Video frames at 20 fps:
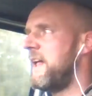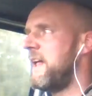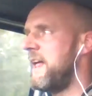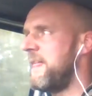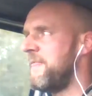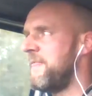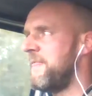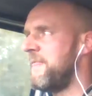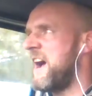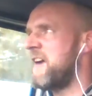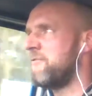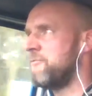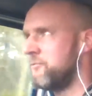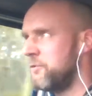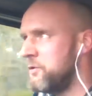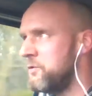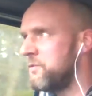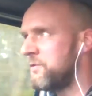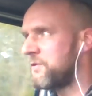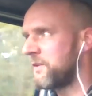that
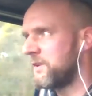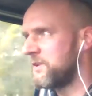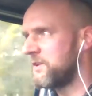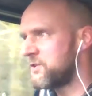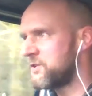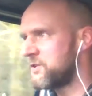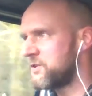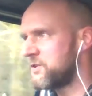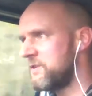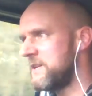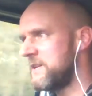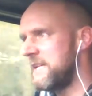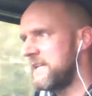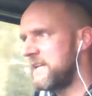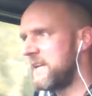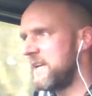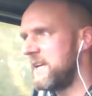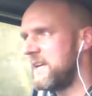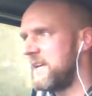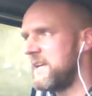ruthless
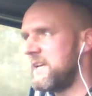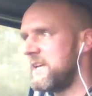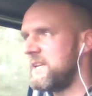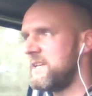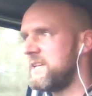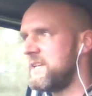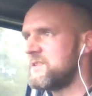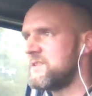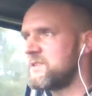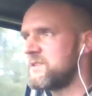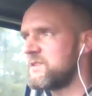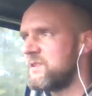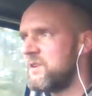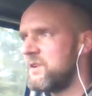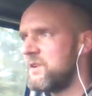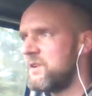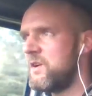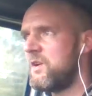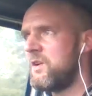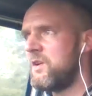streak is
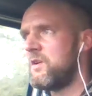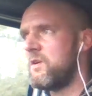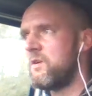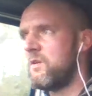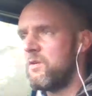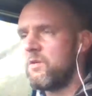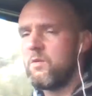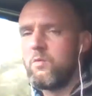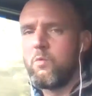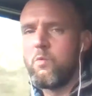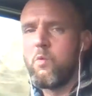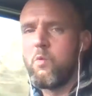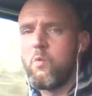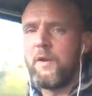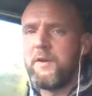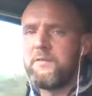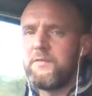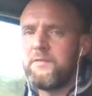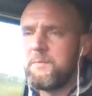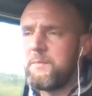one
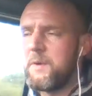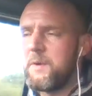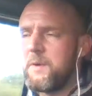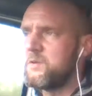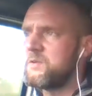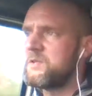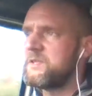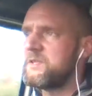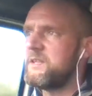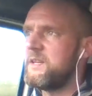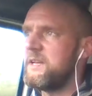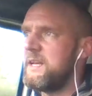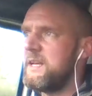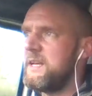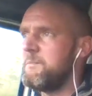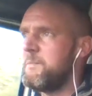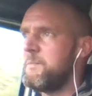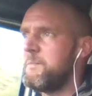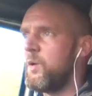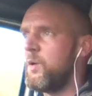of the most
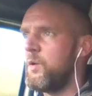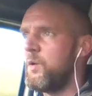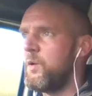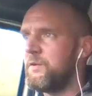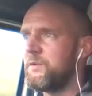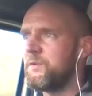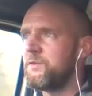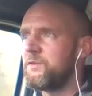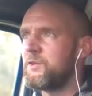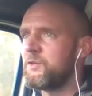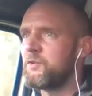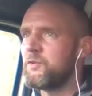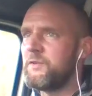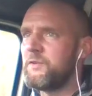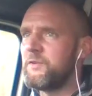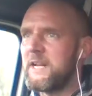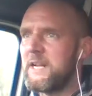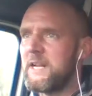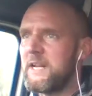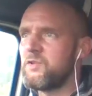important
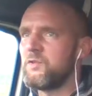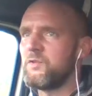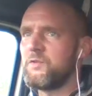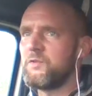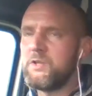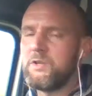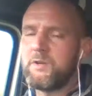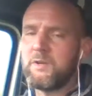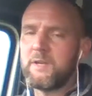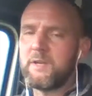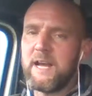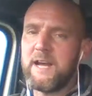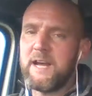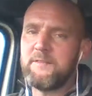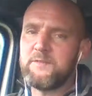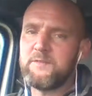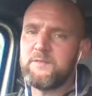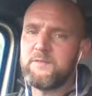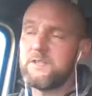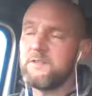credentials you can
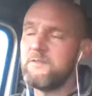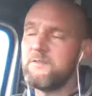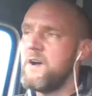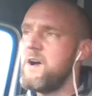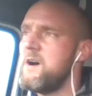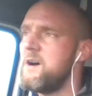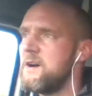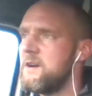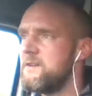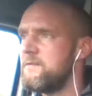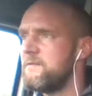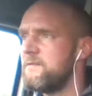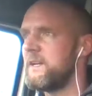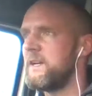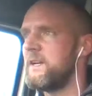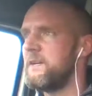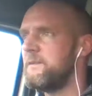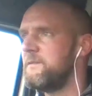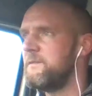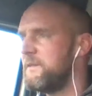have to survive. You
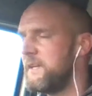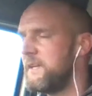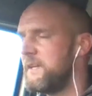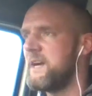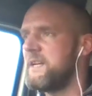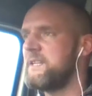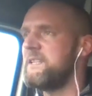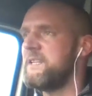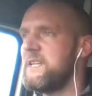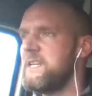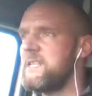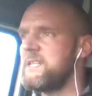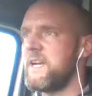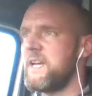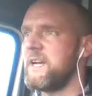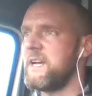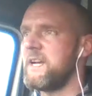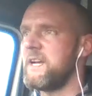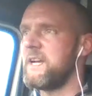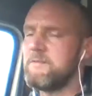know, the IT
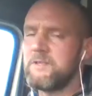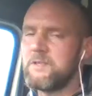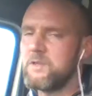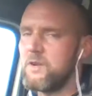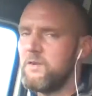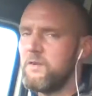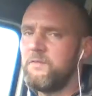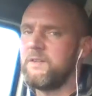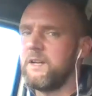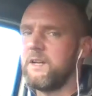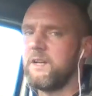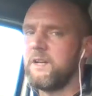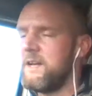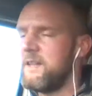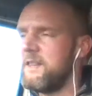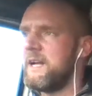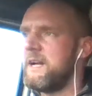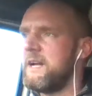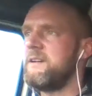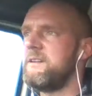sector is often
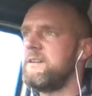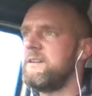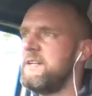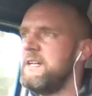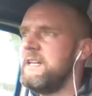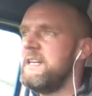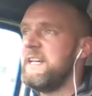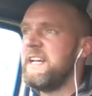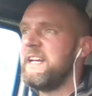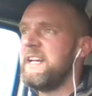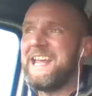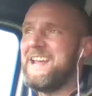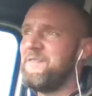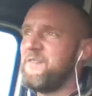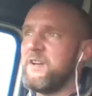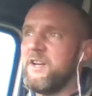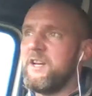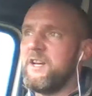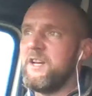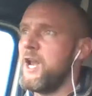like that.
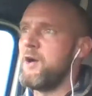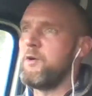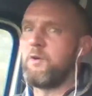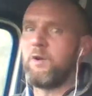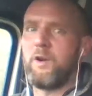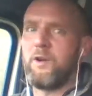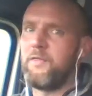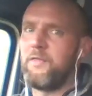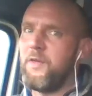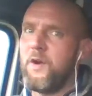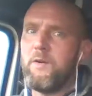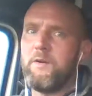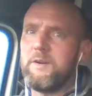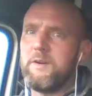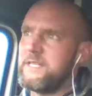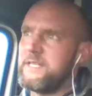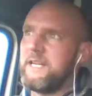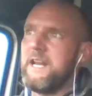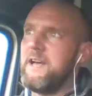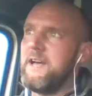Even at local
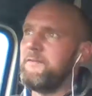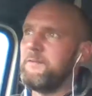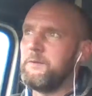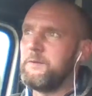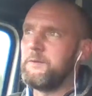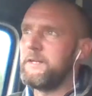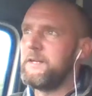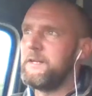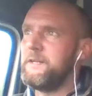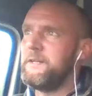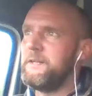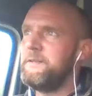authority level, you know,